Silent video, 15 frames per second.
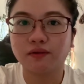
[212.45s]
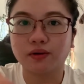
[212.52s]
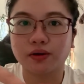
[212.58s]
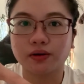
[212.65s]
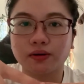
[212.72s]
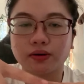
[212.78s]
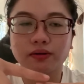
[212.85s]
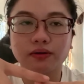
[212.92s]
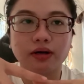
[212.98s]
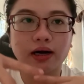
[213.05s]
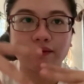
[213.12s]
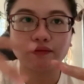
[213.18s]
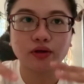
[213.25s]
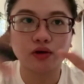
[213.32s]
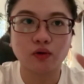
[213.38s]
for
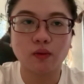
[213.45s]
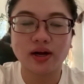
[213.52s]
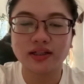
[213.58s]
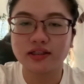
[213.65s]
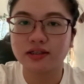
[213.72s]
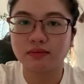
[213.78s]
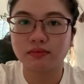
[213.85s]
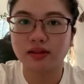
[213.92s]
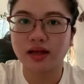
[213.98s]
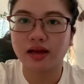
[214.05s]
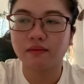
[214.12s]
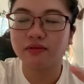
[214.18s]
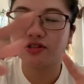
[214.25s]
after quite some time.